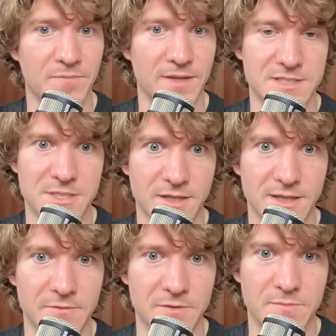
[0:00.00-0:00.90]
And so that
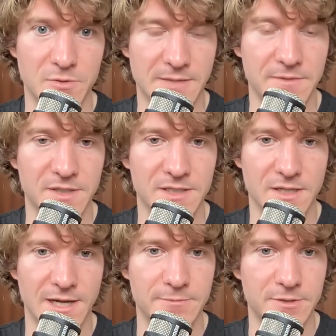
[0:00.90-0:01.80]
they built up the biggest
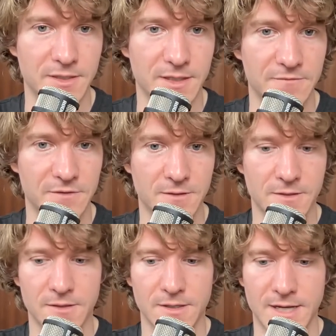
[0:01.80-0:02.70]
library ever.
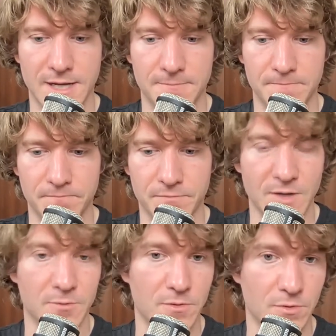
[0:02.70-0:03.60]

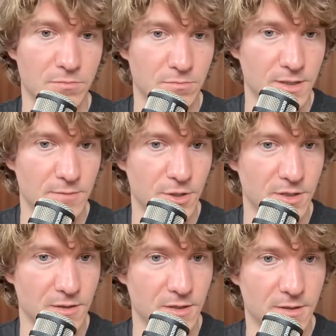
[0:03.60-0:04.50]
that or in the modern
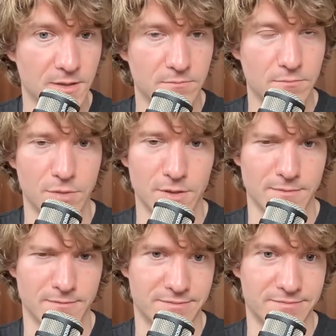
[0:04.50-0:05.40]
era,
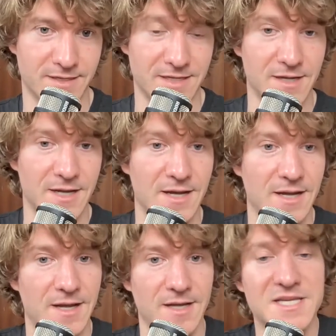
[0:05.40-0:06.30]
modern in
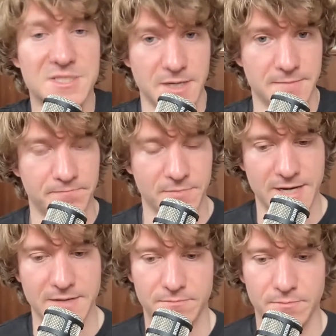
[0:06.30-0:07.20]
history,
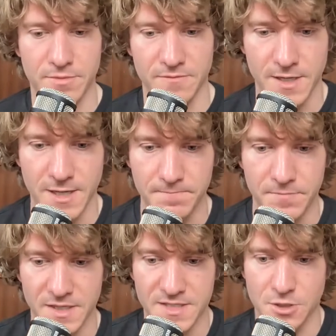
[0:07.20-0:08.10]
right?
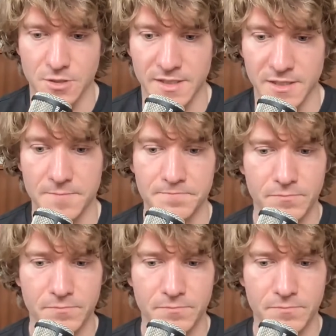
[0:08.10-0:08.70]
The historical era,